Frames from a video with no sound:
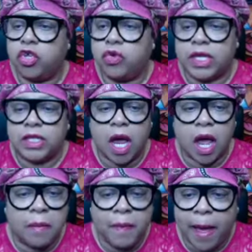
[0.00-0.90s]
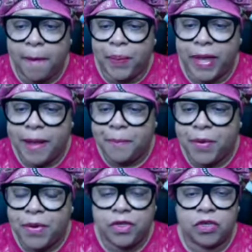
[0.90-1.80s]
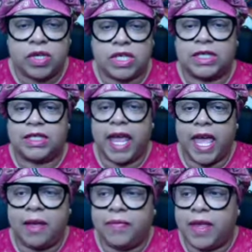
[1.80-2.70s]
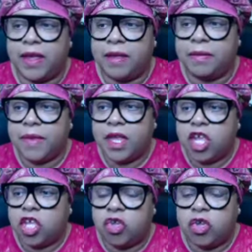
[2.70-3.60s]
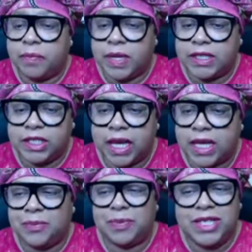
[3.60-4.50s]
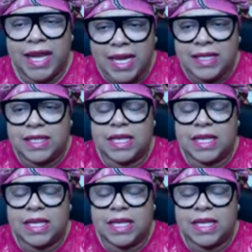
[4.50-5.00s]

right. You can talk about people. You can shame them. You can be jealous. Jealousy